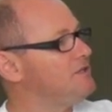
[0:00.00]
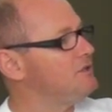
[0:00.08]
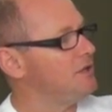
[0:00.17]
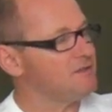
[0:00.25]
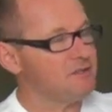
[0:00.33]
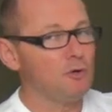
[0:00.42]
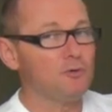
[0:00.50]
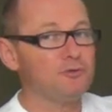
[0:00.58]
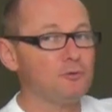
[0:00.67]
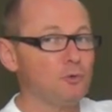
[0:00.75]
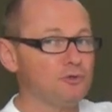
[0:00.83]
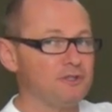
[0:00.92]
you go
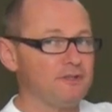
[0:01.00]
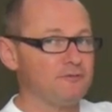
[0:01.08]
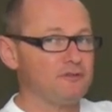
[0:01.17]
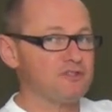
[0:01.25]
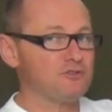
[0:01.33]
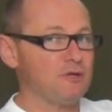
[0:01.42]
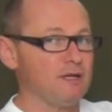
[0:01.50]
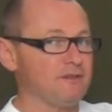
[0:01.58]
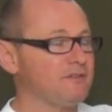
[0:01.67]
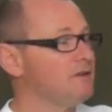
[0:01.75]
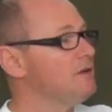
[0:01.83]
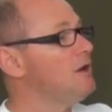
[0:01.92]
through all the different
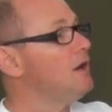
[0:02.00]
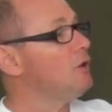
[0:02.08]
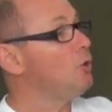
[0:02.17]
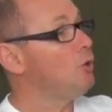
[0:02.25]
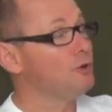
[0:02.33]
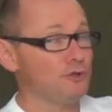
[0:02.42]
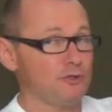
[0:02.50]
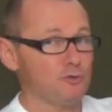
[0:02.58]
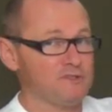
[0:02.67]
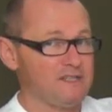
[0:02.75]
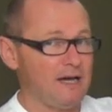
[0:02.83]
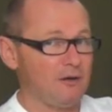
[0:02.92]
strings, call your
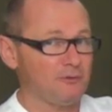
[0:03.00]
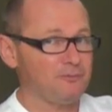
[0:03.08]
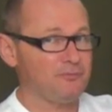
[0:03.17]
notes out.